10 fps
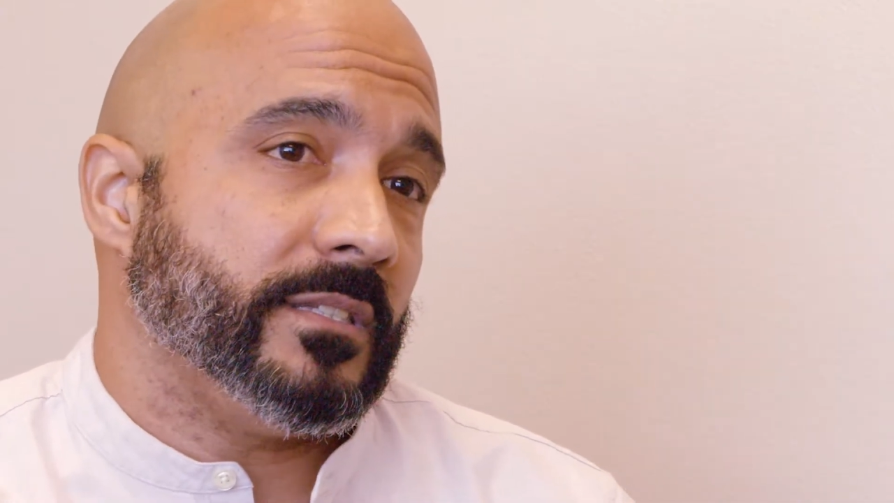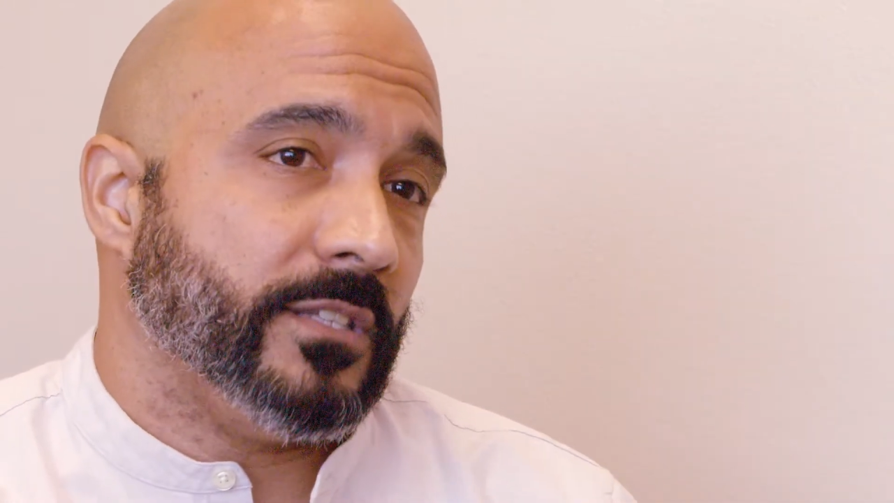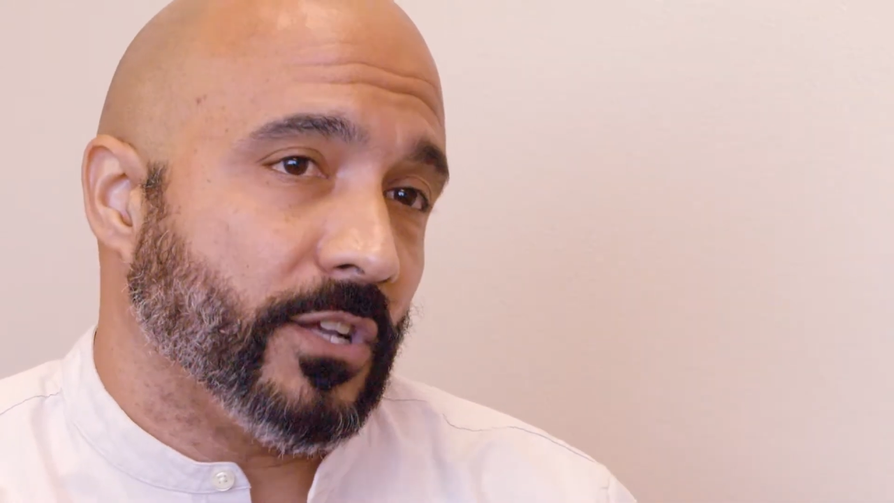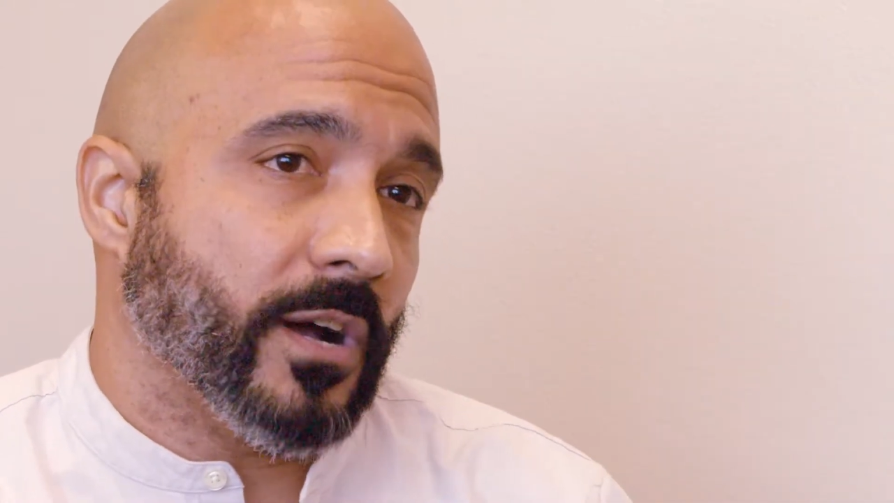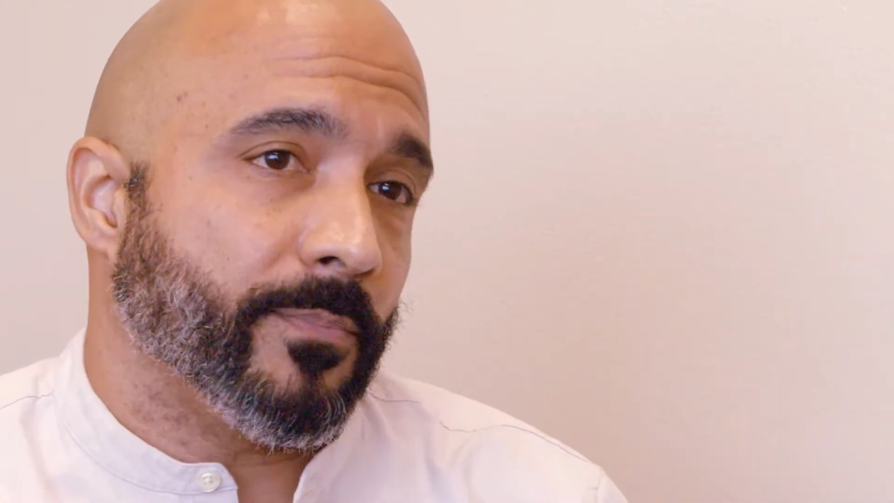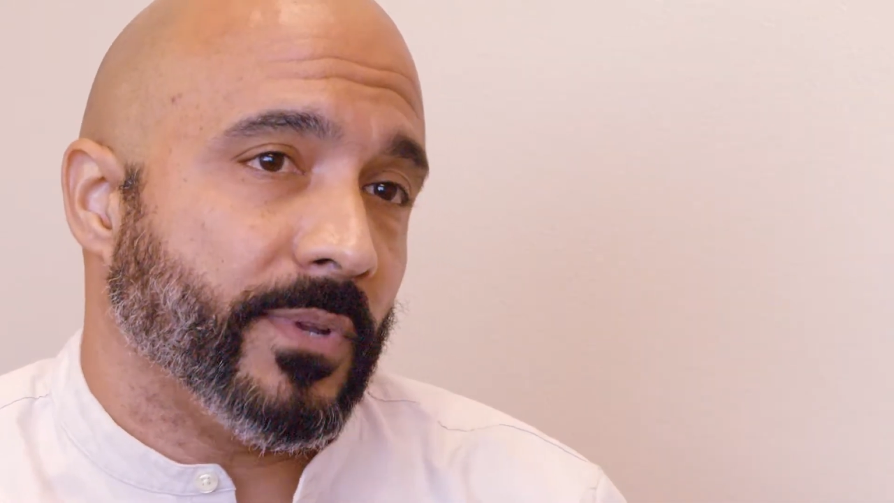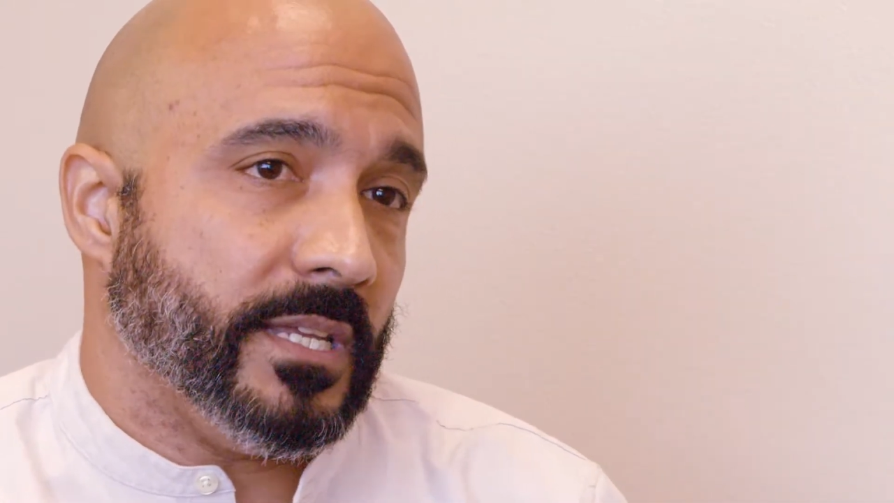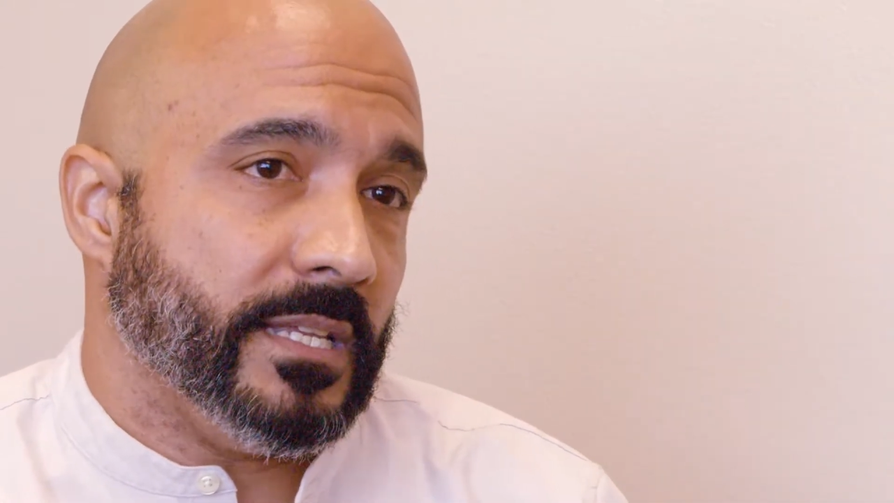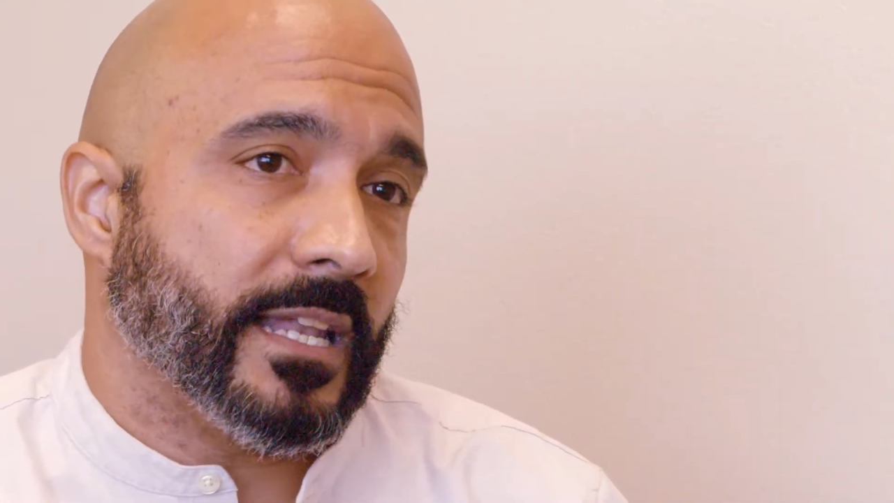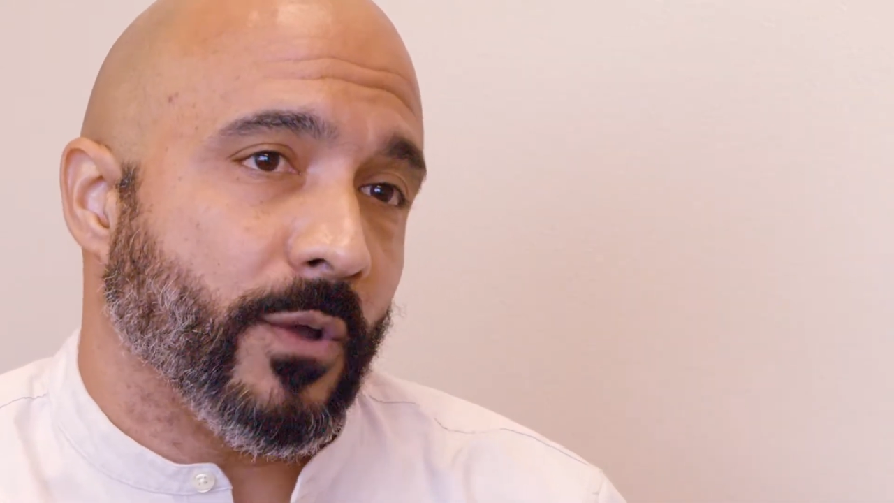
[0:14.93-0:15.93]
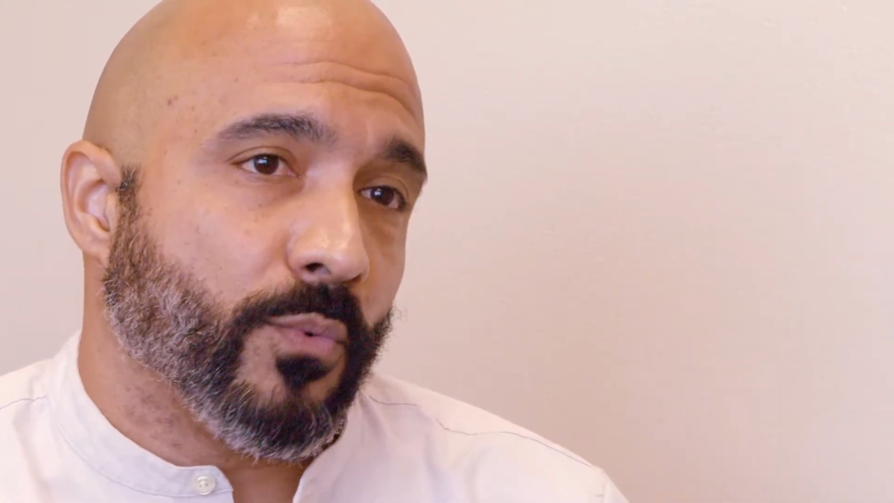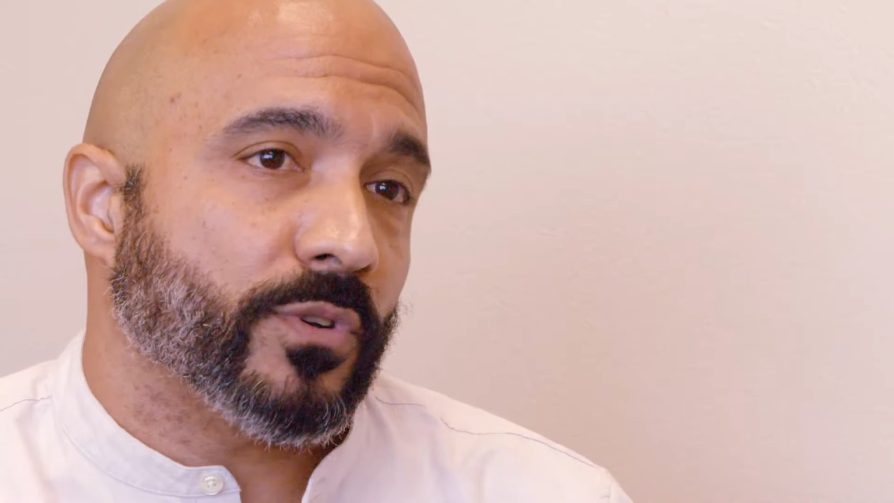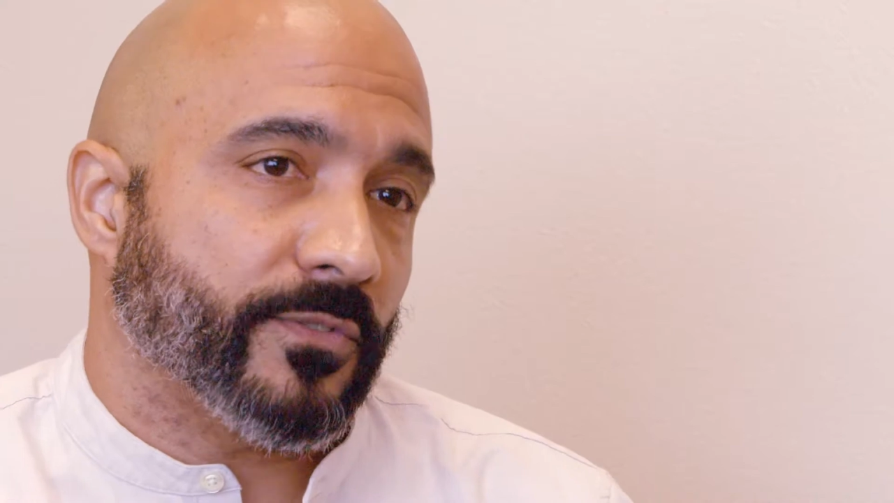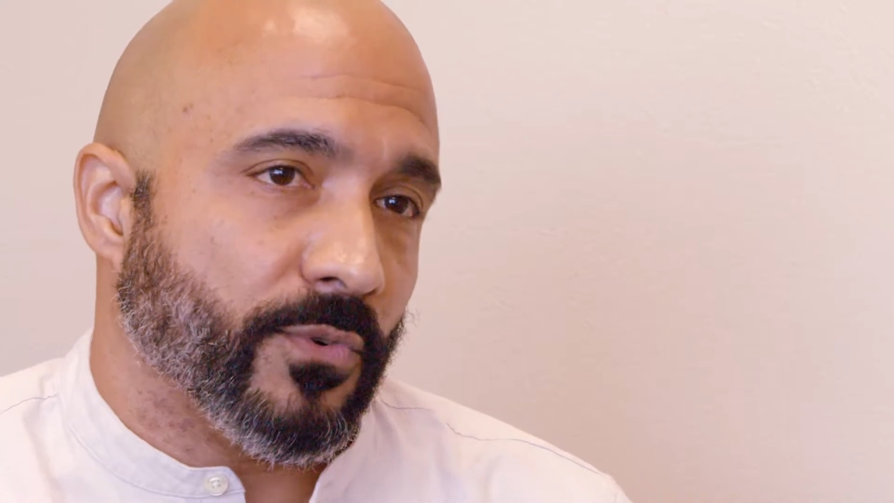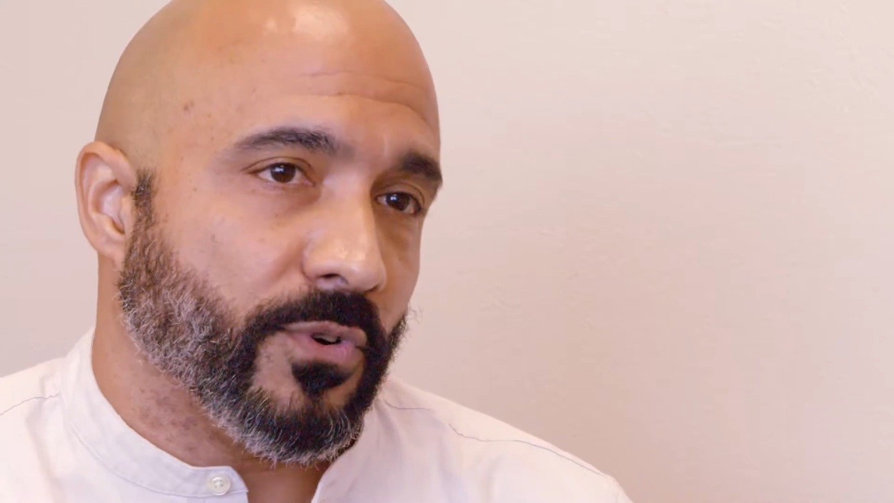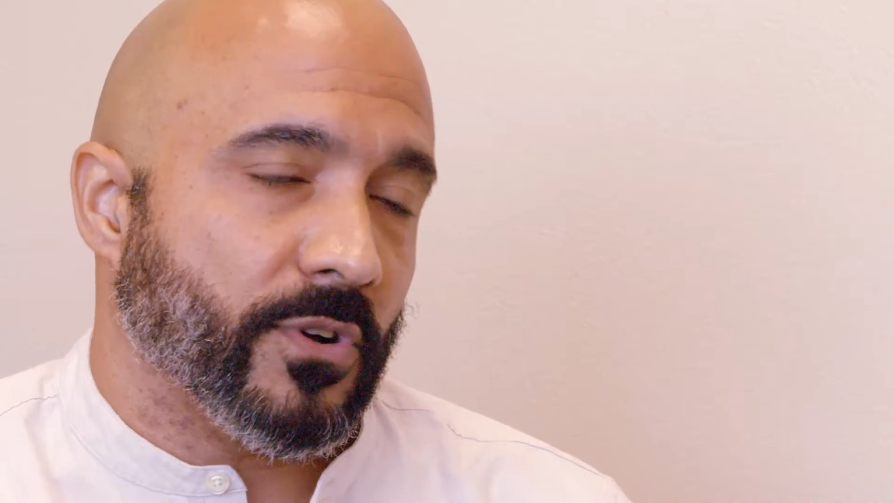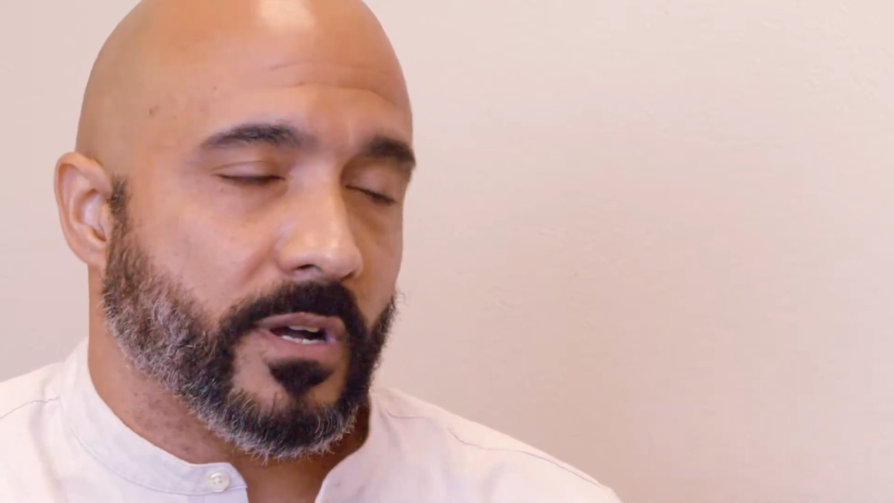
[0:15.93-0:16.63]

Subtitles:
the company that I worked for,